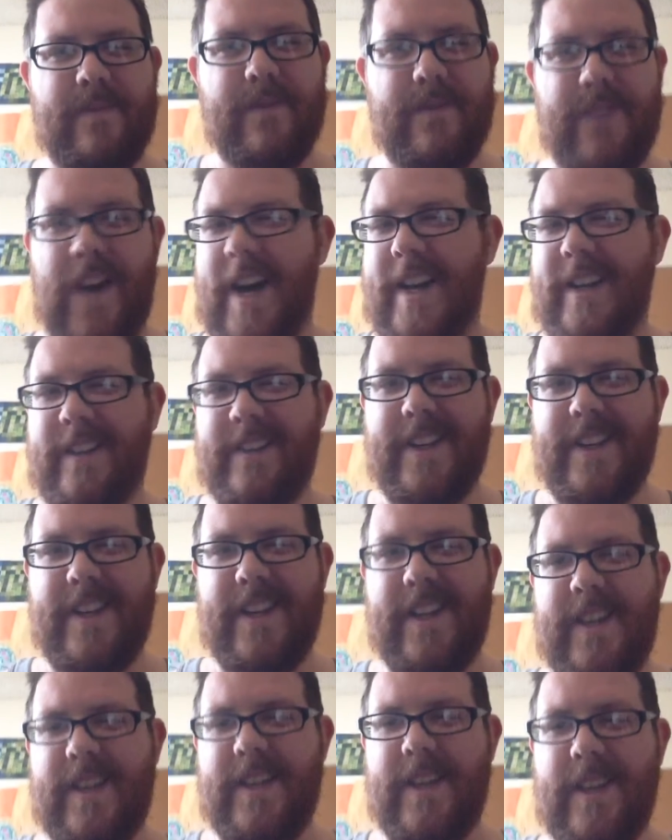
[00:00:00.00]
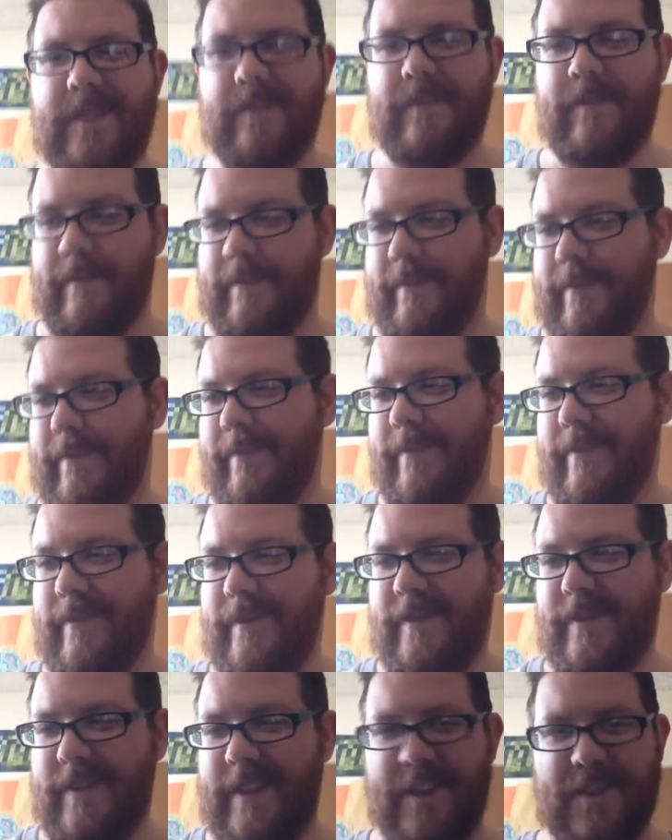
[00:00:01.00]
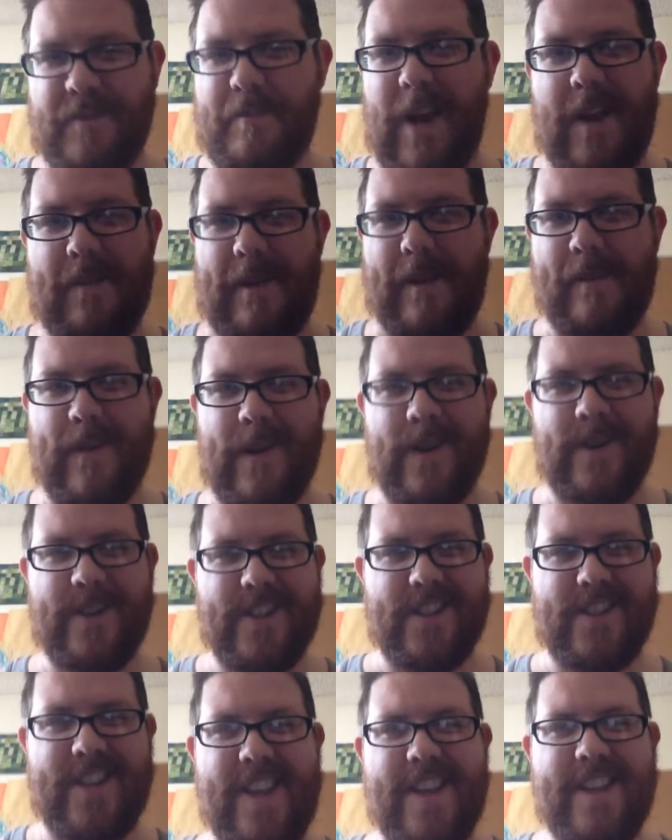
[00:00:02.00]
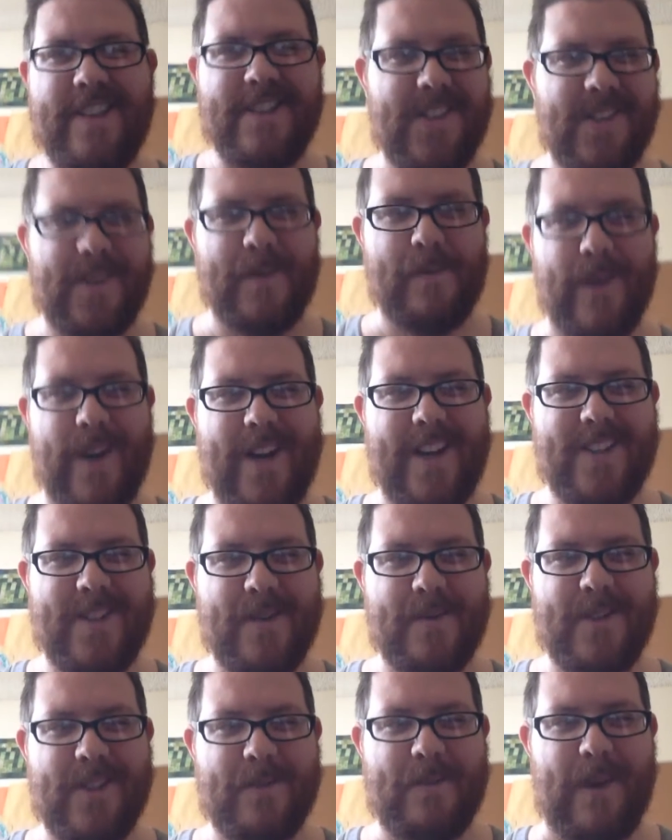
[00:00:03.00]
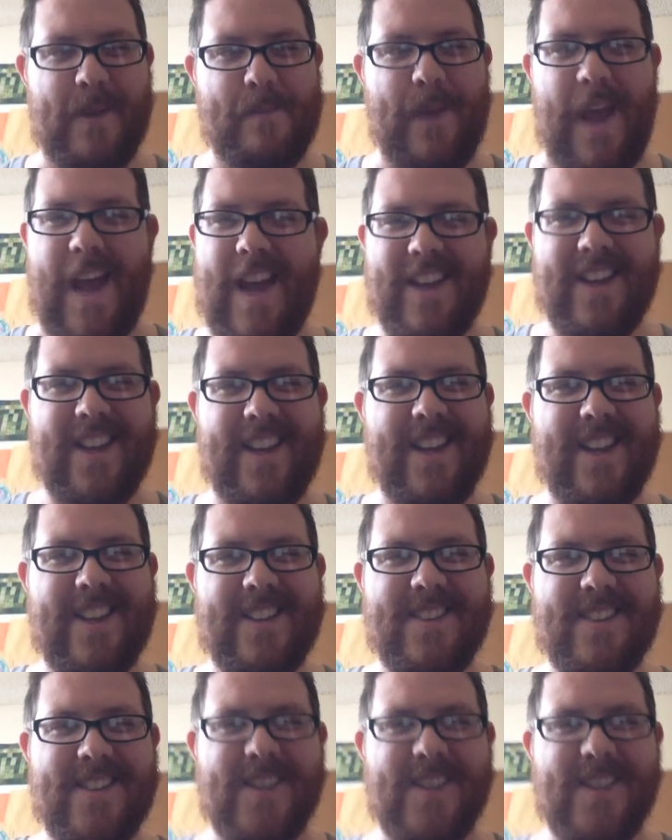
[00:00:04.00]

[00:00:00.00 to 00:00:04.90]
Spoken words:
finally this baby bird just easily breaks it just by pecking it.